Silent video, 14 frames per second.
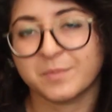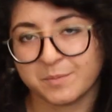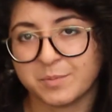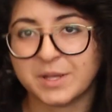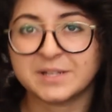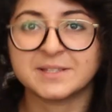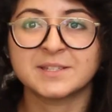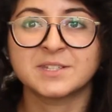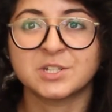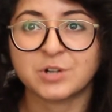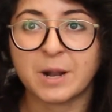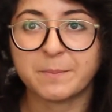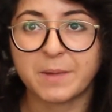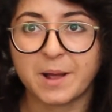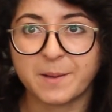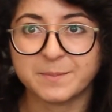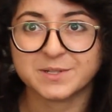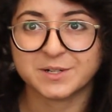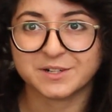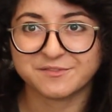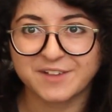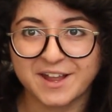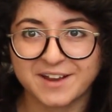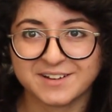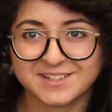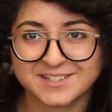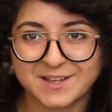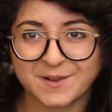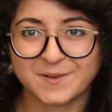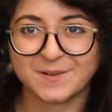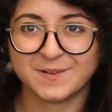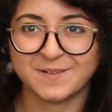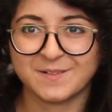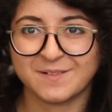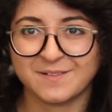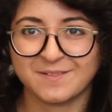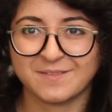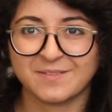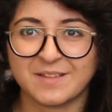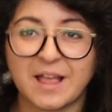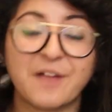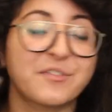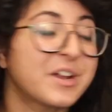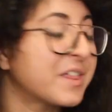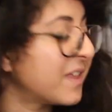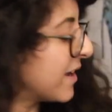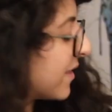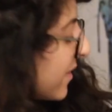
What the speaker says: places to drop bombs or invade. So everything in